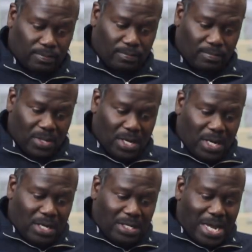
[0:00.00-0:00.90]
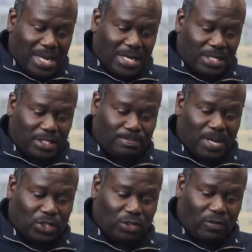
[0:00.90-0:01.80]
mix of having
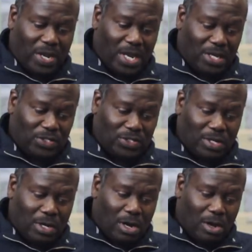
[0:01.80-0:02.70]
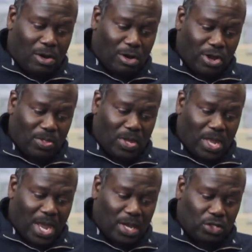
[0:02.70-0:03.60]
people give feedback in a
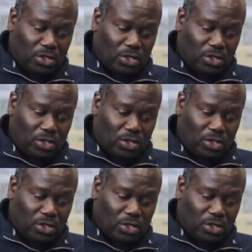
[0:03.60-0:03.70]
group